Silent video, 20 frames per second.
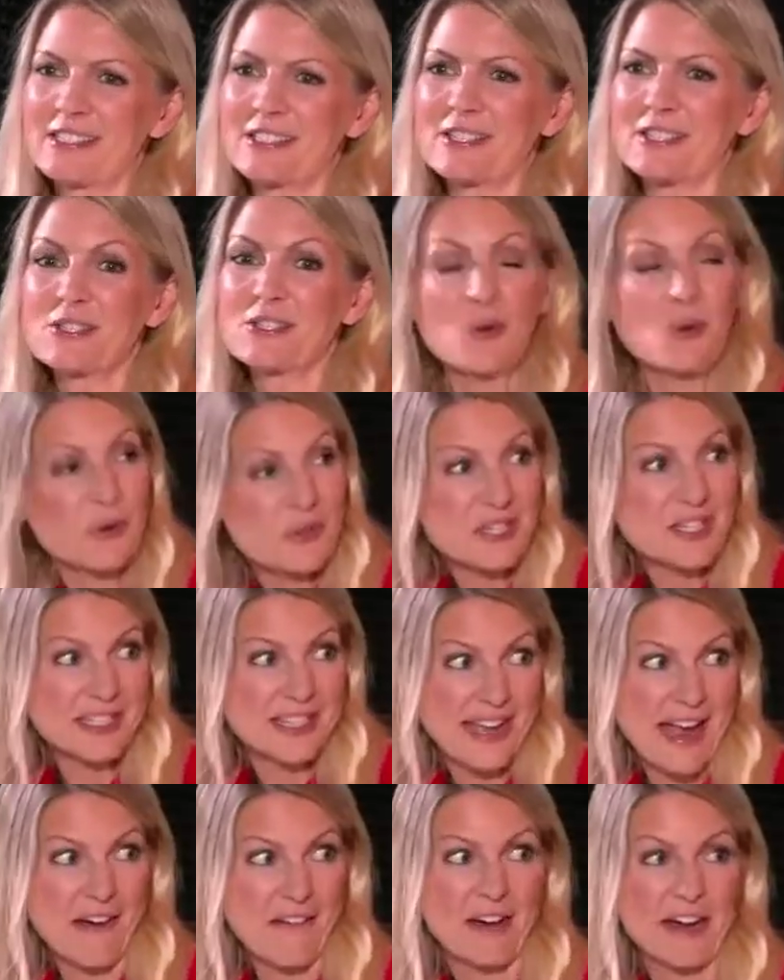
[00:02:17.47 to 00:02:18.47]
to talk to
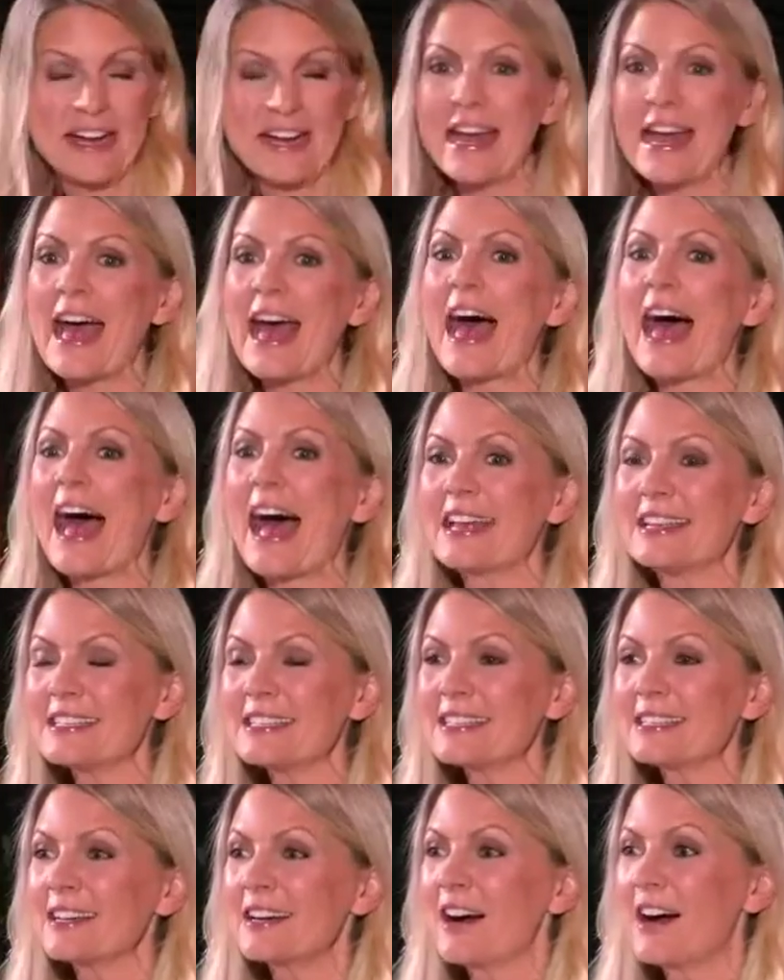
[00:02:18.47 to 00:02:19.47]
Gary and
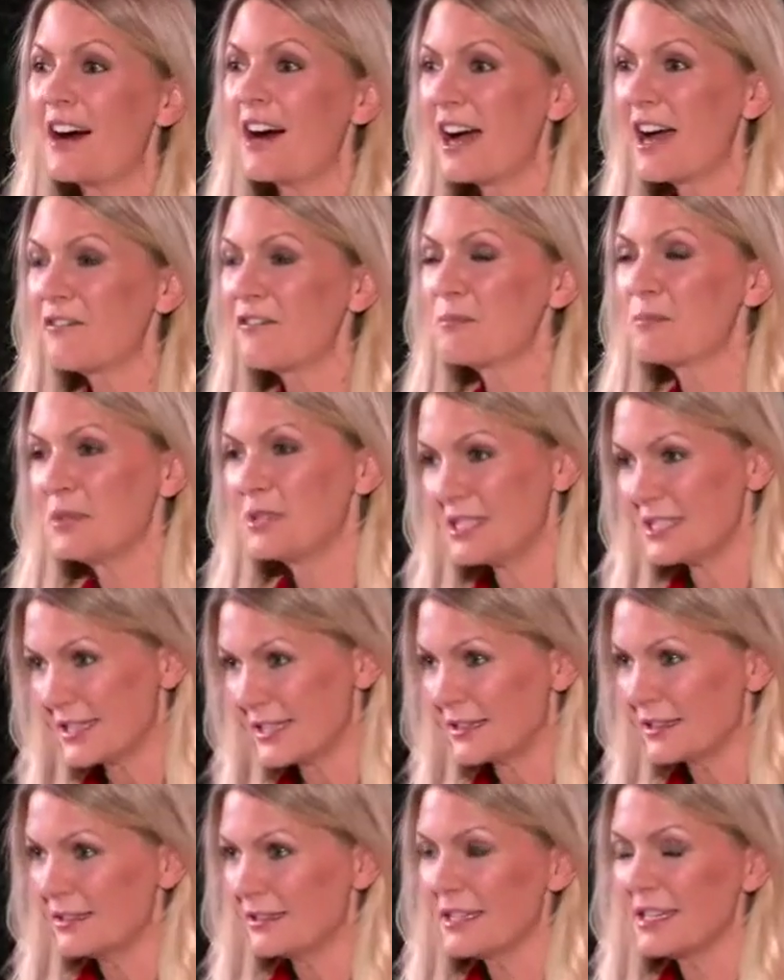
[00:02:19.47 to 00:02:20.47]
Ivor
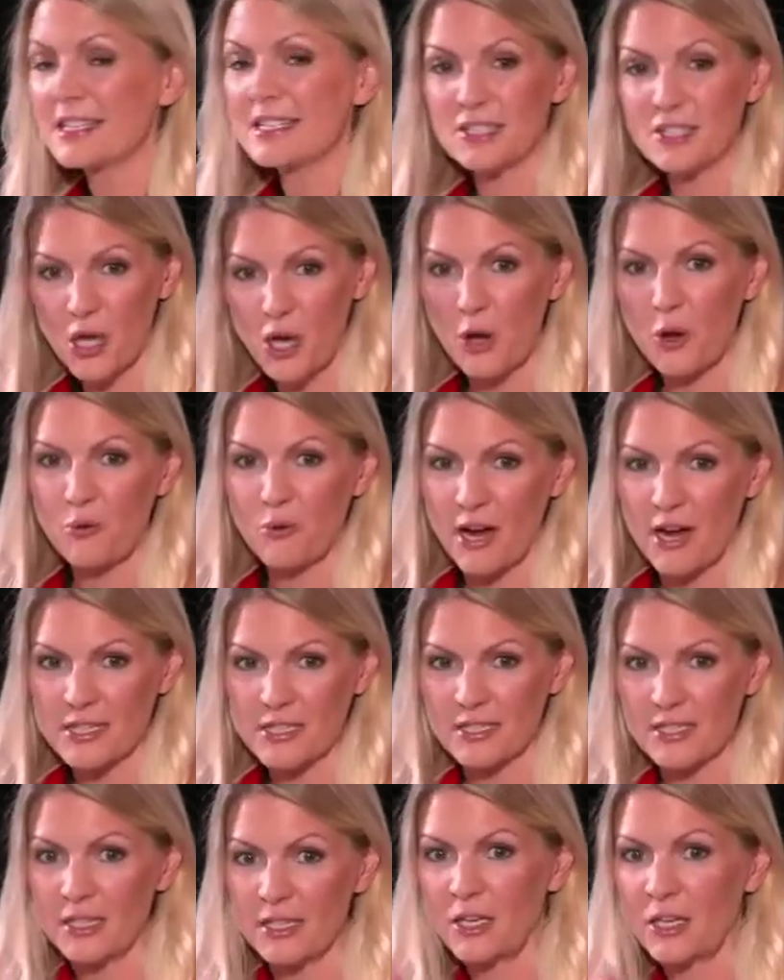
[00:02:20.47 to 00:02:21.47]
Padil, his
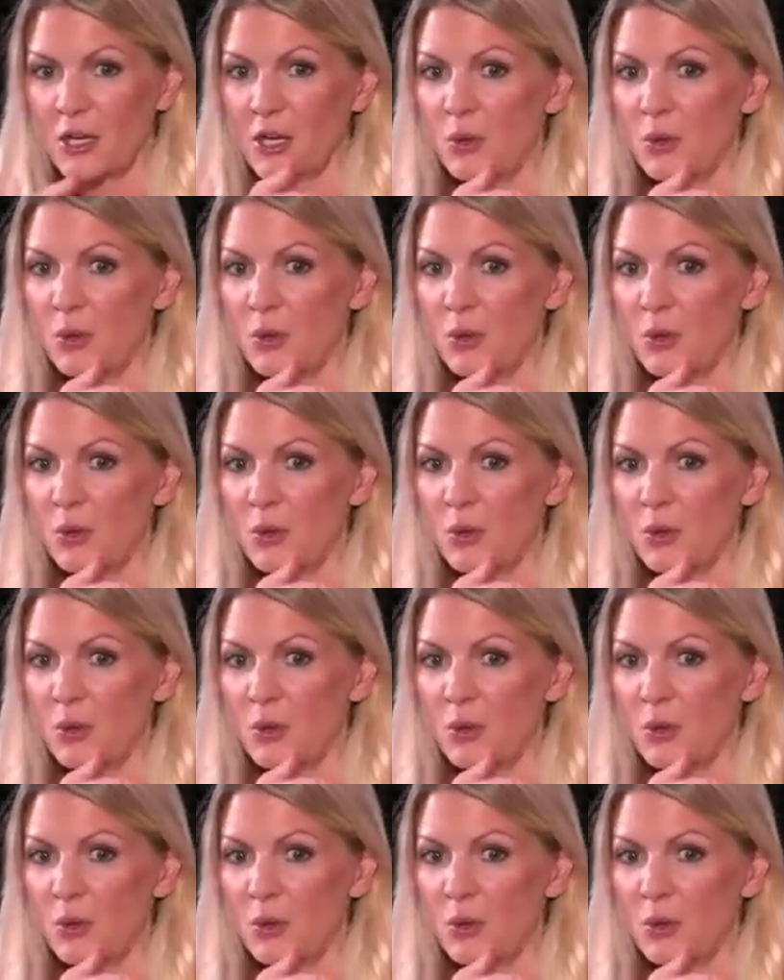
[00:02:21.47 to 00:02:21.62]
co-writer,